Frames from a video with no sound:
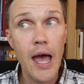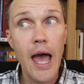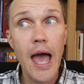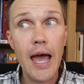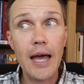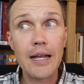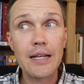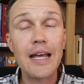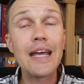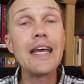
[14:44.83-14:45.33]

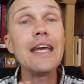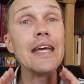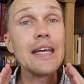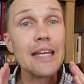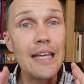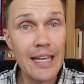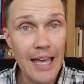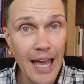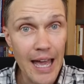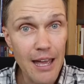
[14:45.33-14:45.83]
And
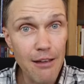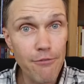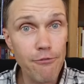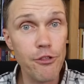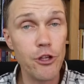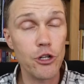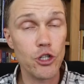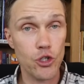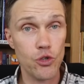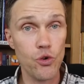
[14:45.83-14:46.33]
he
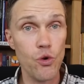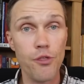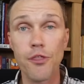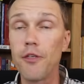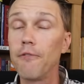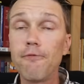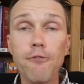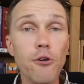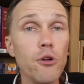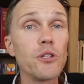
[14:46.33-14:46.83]
gave the truth,
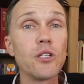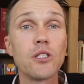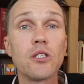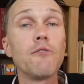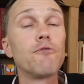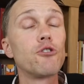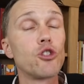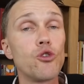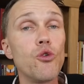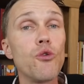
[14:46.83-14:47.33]
the fullness
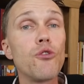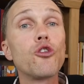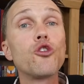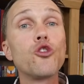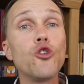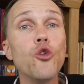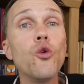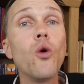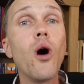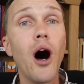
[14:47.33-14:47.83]
of truth
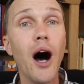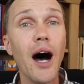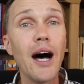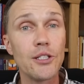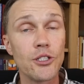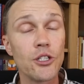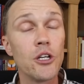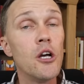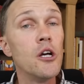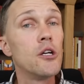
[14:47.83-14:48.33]
to
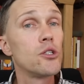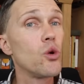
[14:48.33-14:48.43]
us.